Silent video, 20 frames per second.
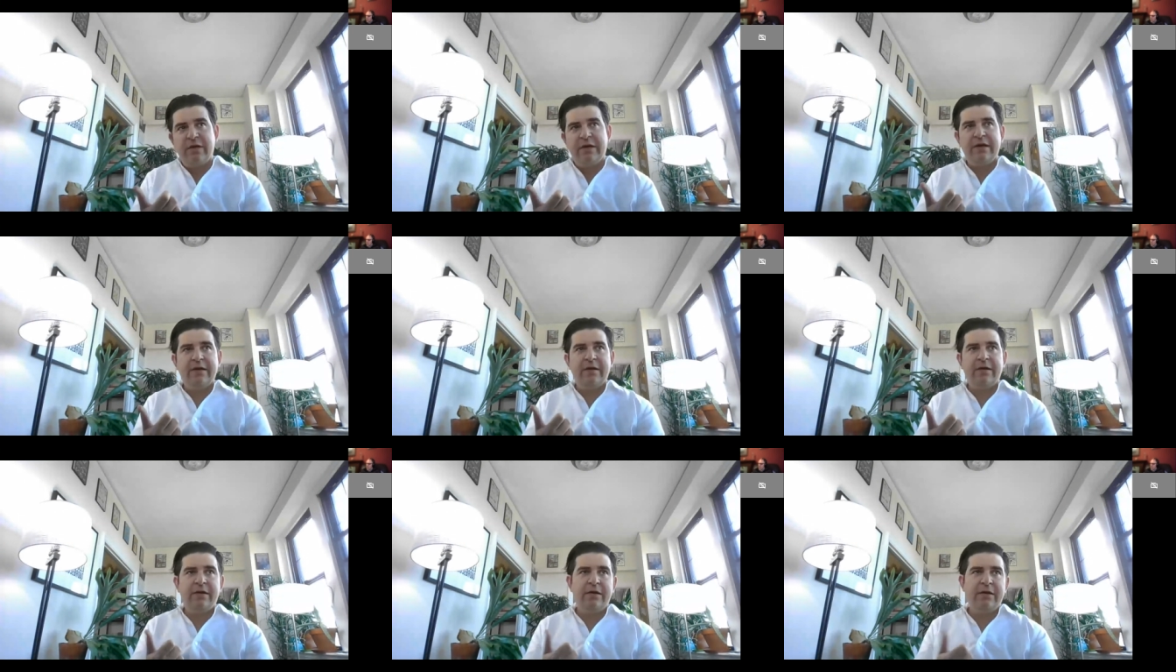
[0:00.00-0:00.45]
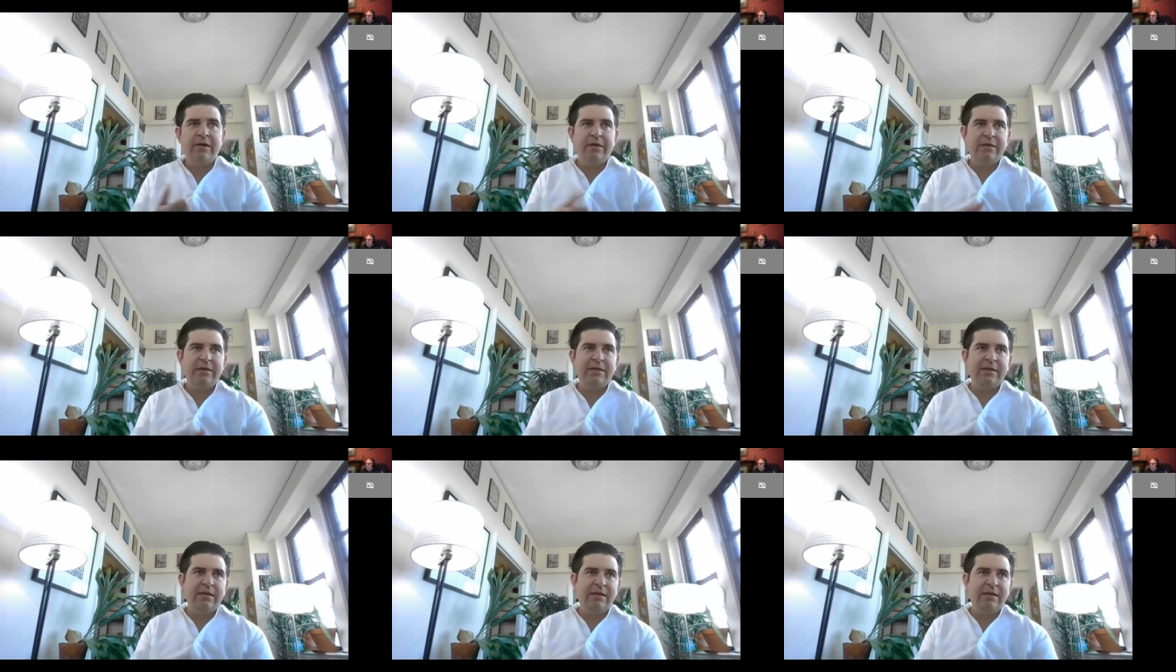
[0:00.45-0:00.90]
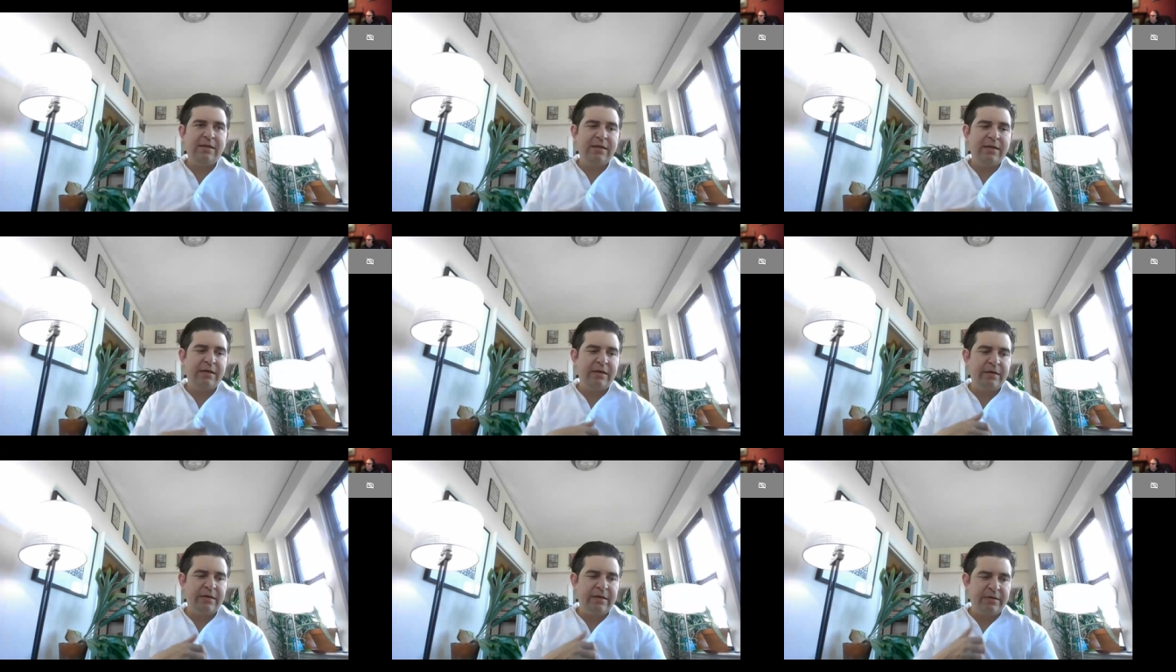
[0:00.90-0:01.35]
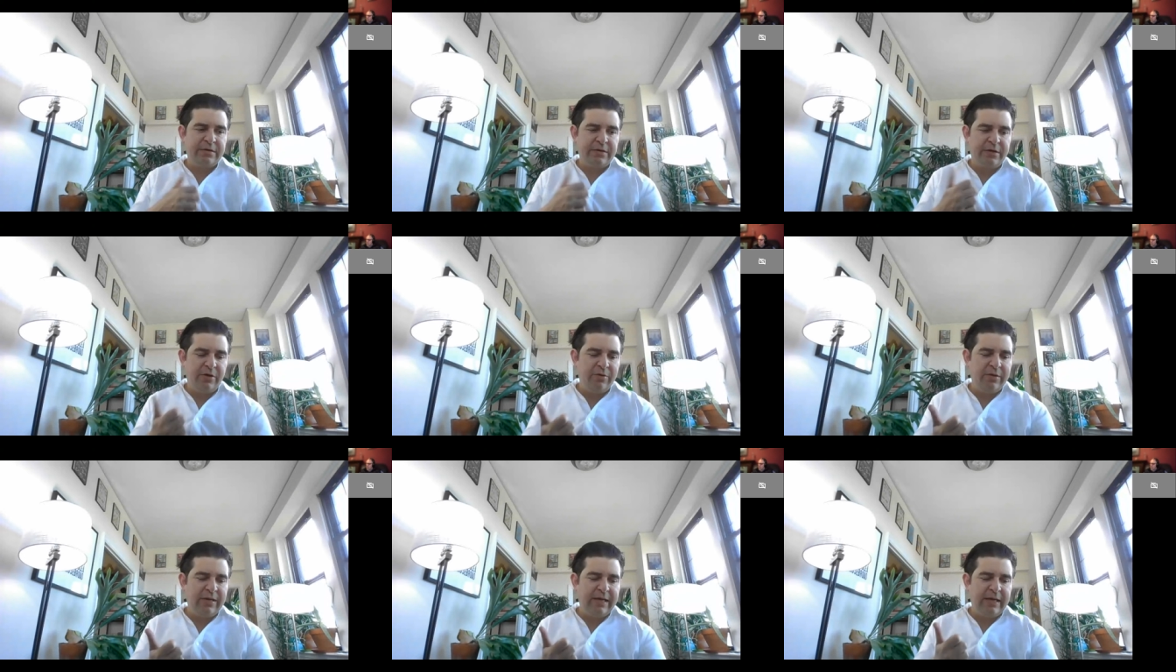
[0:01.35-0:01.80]
uh, uh,
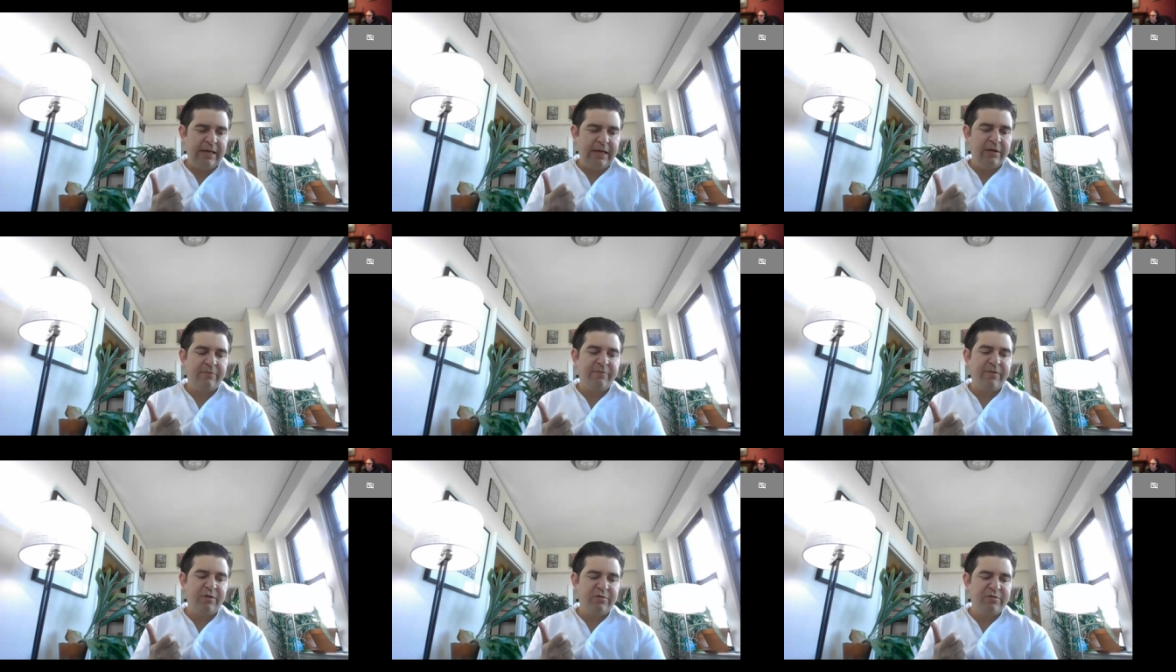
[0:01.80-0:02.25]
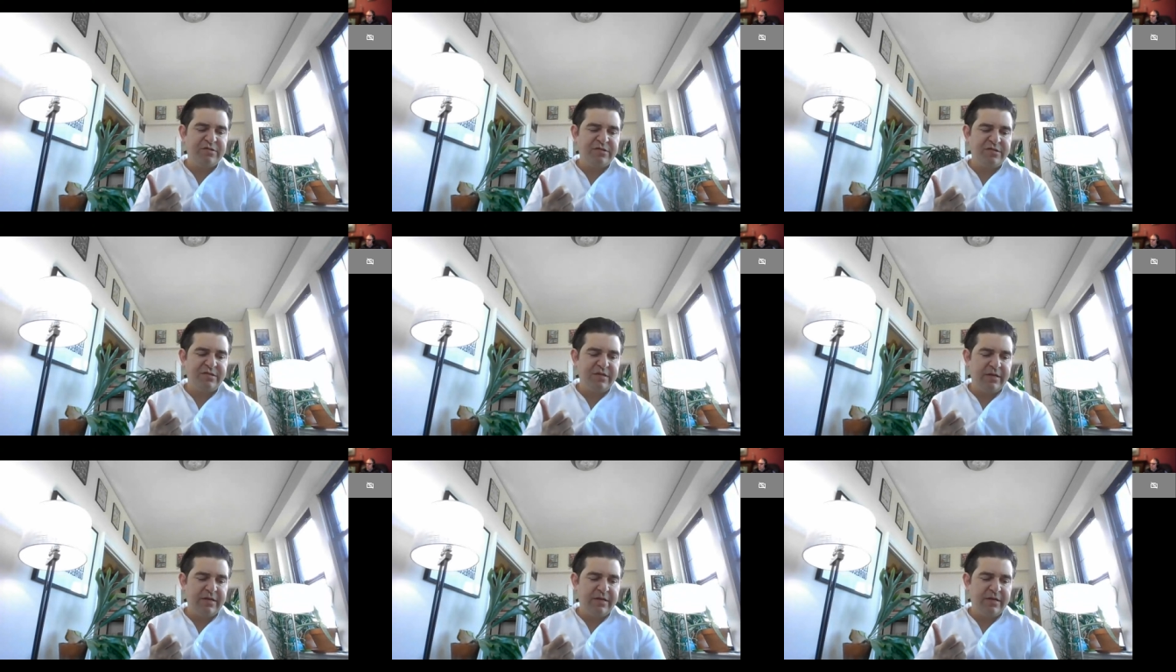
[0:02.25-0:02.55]
coding interviews,